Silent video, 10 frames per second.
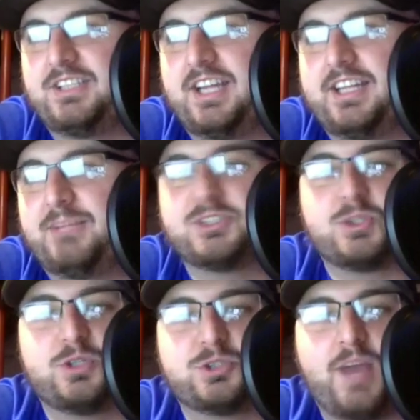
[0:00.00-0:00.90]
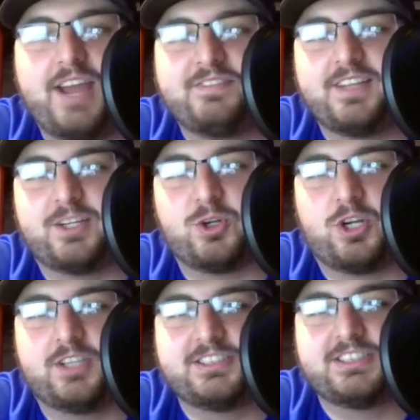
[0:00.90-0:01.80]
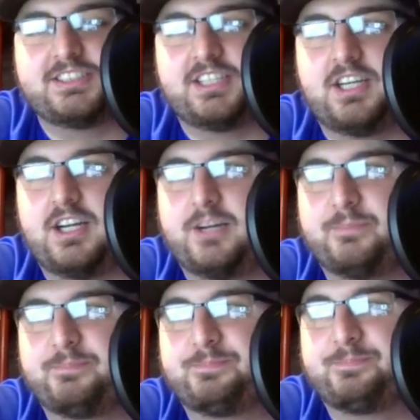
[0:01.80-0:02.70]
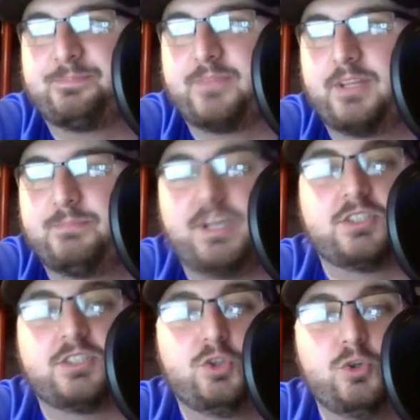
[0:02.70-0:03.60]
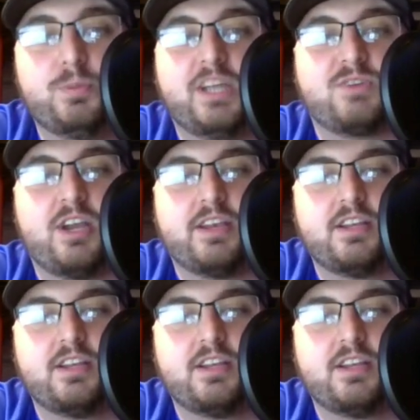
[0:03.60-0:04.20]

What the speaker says: Minnesota drafted Kirk Cousins' best friend.